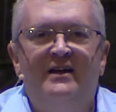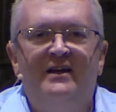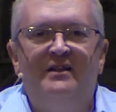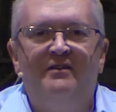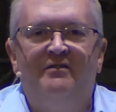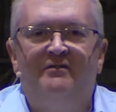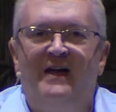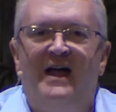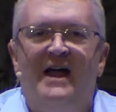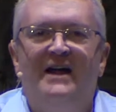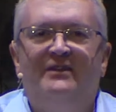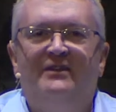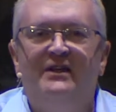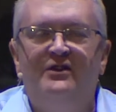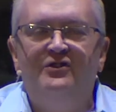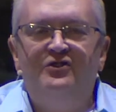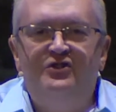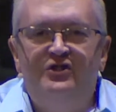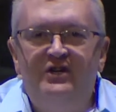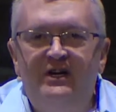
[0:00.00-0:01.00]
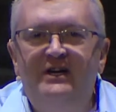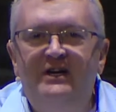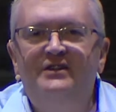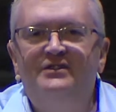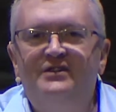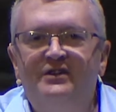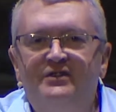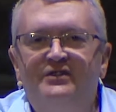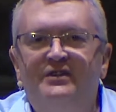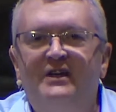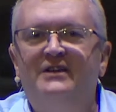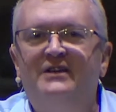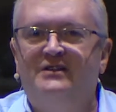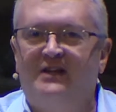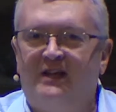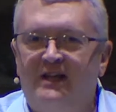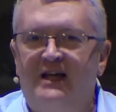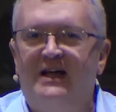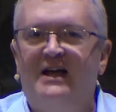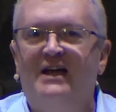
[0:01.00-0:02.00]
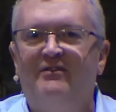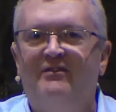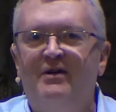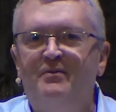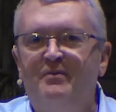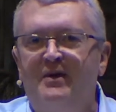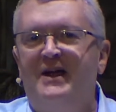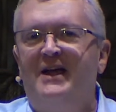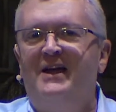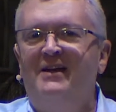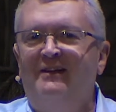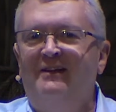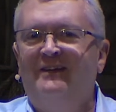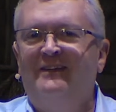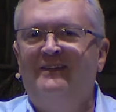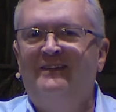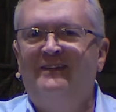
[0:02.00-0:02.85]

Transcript: the fact that Jesus is alive. Amen?